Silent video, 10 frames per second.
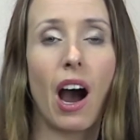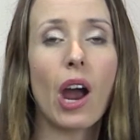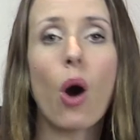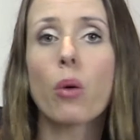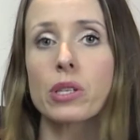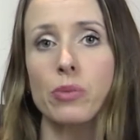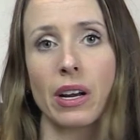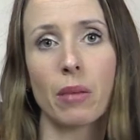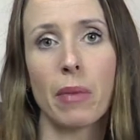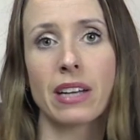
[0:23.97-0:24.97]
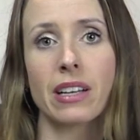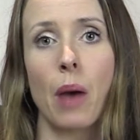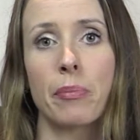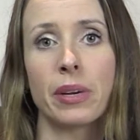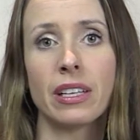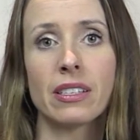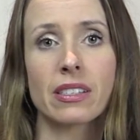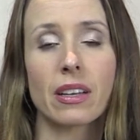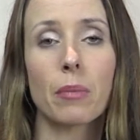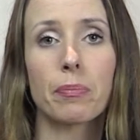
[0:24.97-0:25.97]
I always recommend
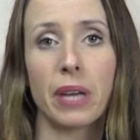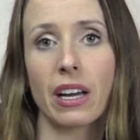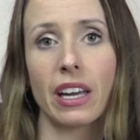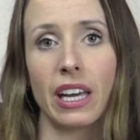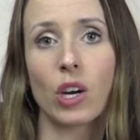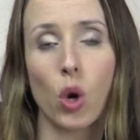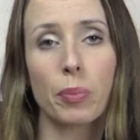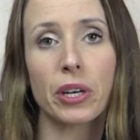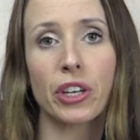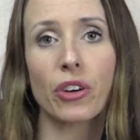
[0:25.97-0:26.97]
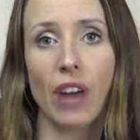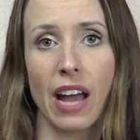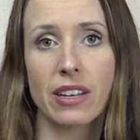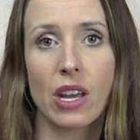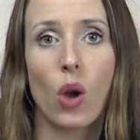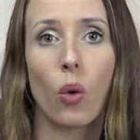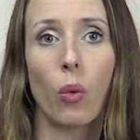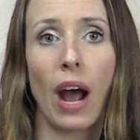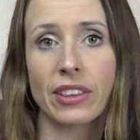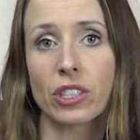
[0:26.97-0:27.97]
companies pick a corporate year end
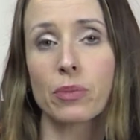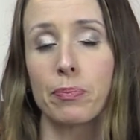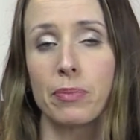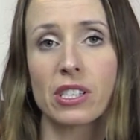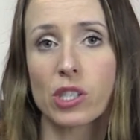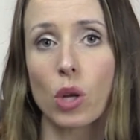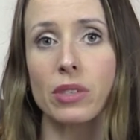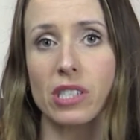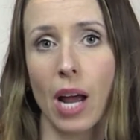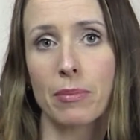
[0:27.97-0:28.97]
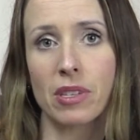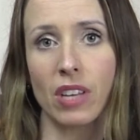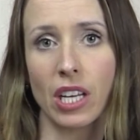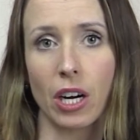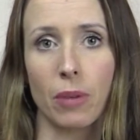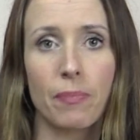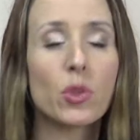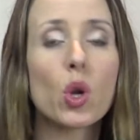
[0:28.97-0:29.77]
at their slowest times of the year.